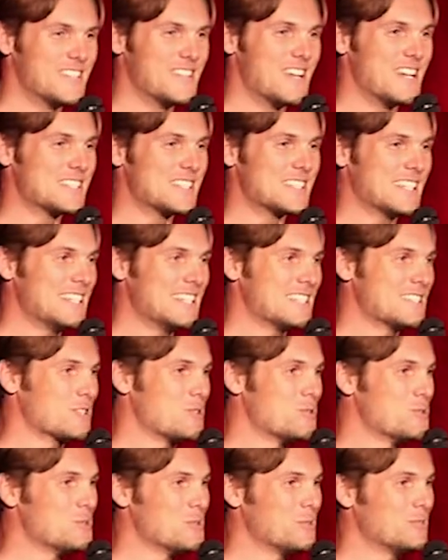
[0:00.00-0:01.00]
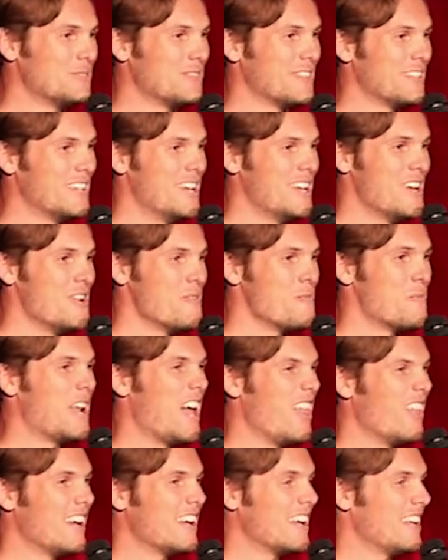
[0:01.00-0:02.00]
I think that's cool. But
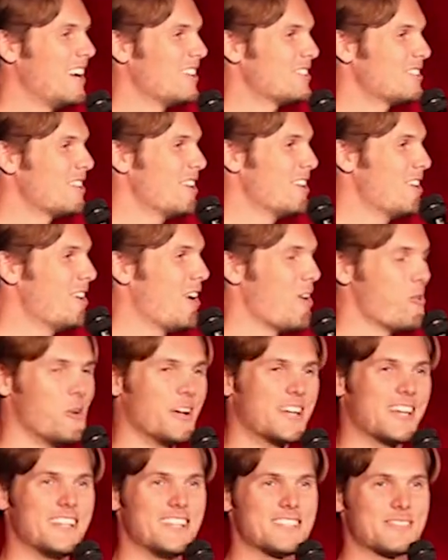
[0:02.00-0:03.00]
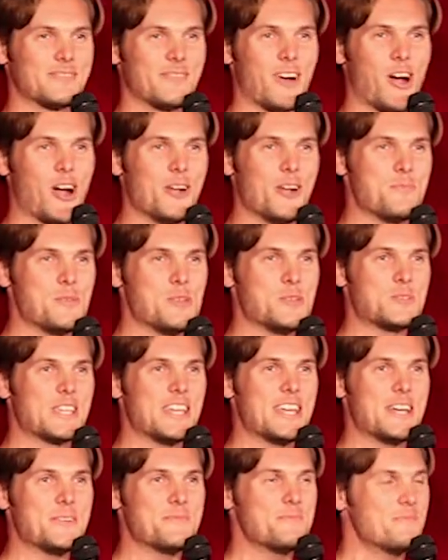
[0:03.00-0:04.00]
I like it out there. You know, I work at this art
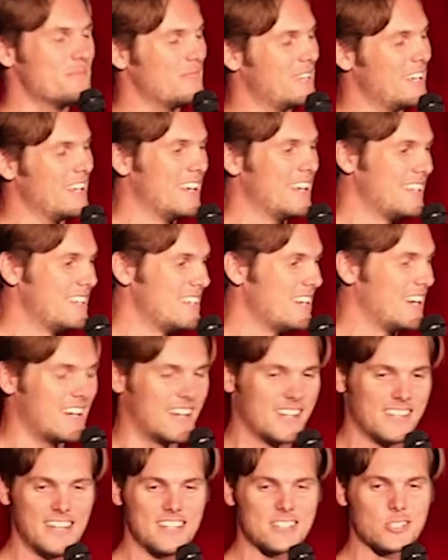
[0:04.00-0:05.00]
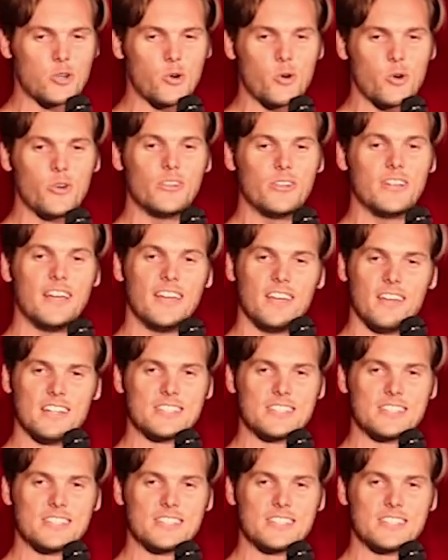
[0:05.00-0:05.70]
museum, and it's cool.